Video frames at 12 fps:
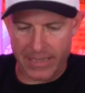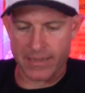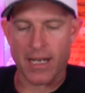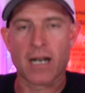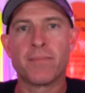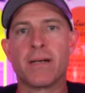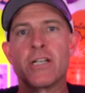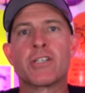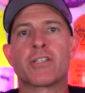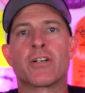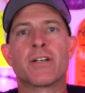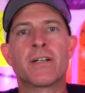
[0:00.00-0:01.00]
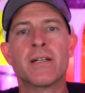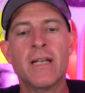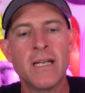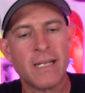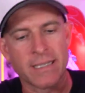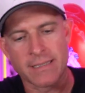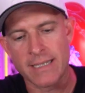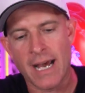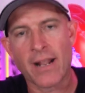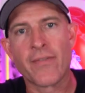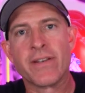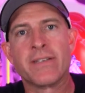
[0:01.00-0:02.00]
It's not on my shirt. It's
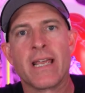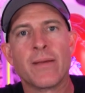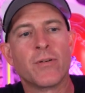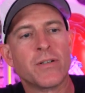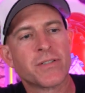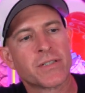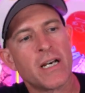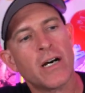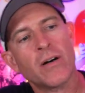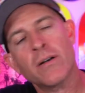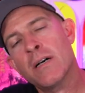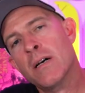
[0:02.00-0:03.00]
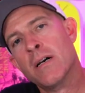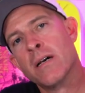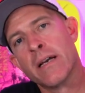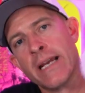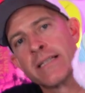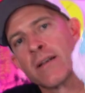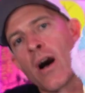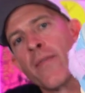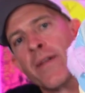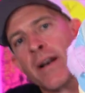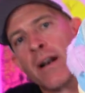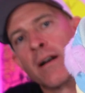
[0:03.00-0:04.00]
not on the table. So it's on
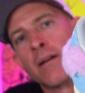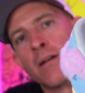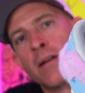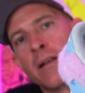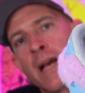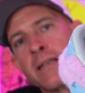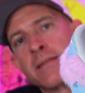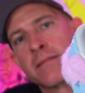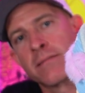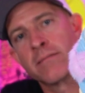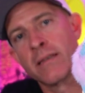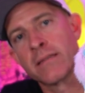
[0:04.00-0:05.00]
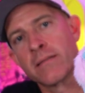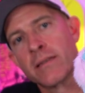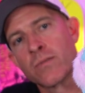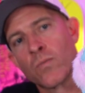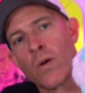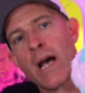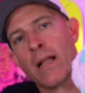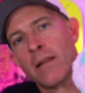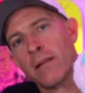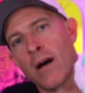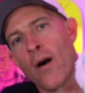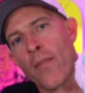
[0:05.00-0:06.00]
there. Nice. It's
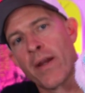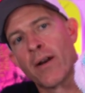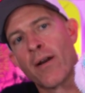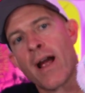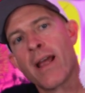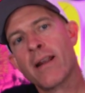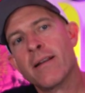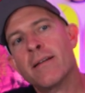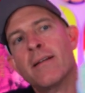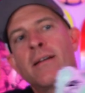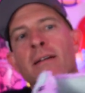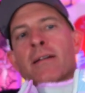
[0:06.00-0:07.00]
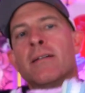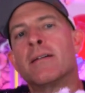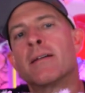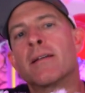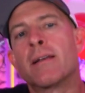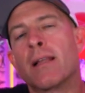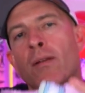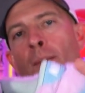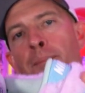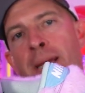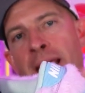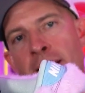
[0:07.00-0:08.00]
well on there, right? Got a little
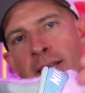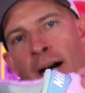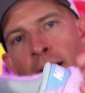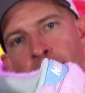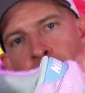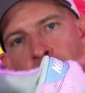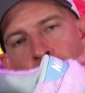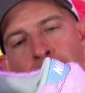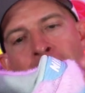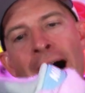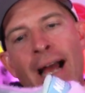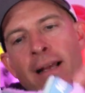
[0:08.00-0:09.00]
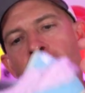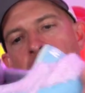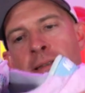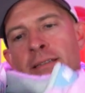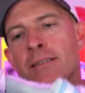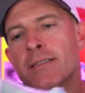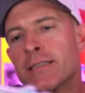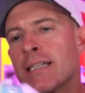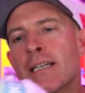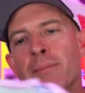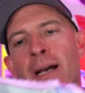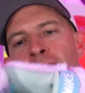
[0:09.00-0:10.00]
pink tuft in the back. These are
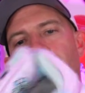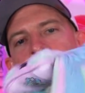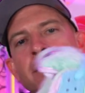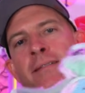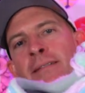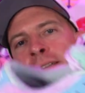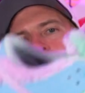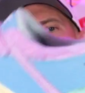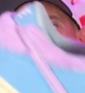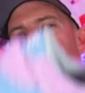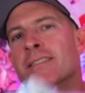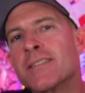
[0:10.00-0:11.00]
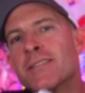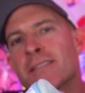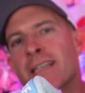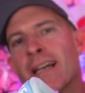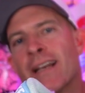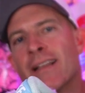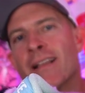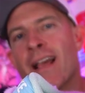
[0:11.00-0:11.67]
sick, man. These are sick.